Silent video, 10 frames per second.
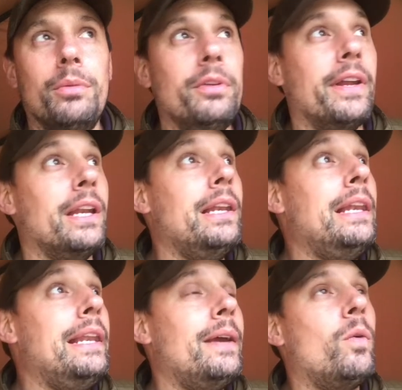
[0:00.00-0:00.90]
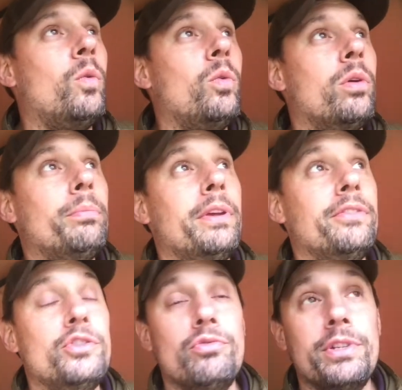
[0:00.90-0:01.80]
We've had a little bit
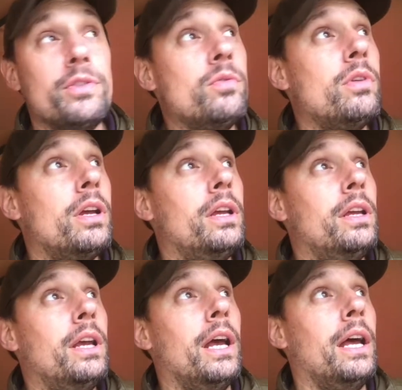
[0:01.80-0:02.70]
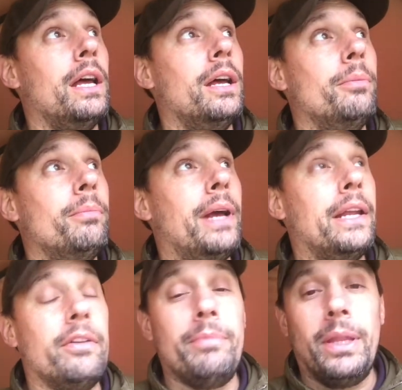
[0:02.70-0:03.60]
of a drizzle, and
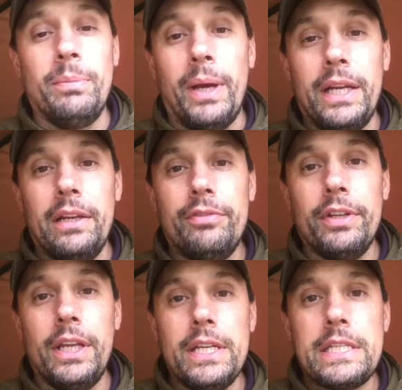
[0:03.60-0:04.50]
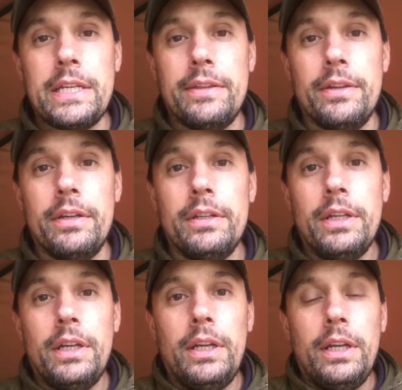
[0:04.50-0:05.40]
I've met the bailiff, and he said
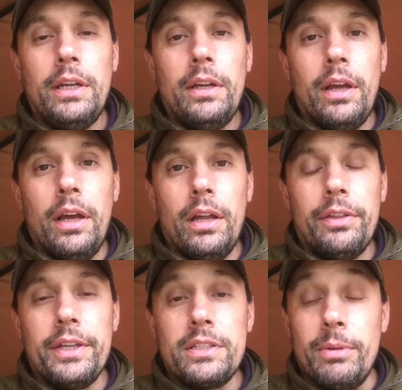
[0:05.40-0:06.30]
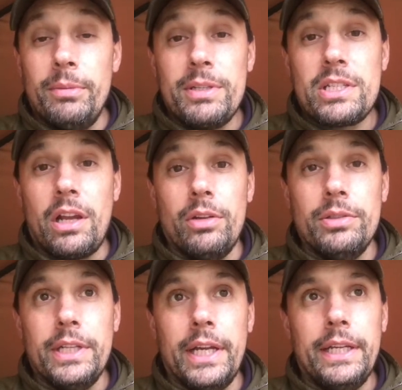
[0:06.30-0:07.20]
that things have been a bit slow
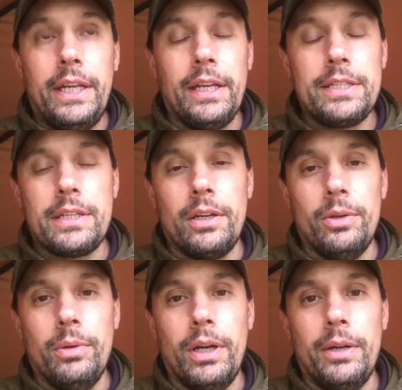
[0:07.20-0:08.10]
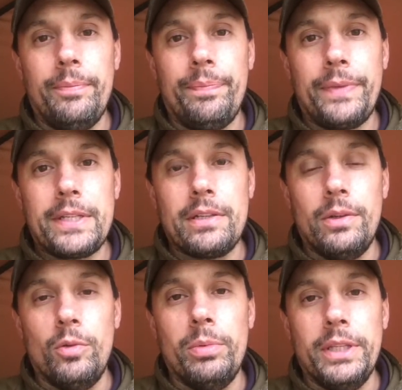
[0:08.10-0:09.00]
today, so that's a
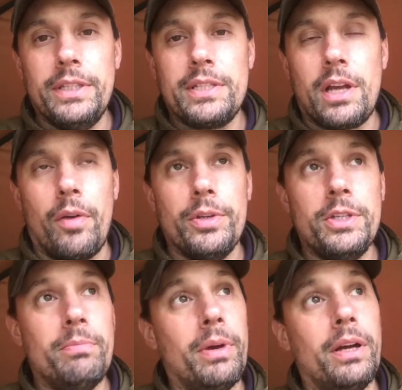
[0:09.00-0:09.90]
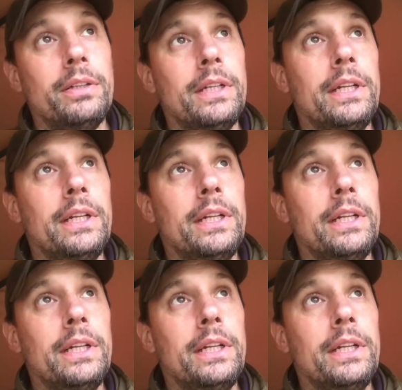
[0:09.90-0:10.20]
little bit discouraging, but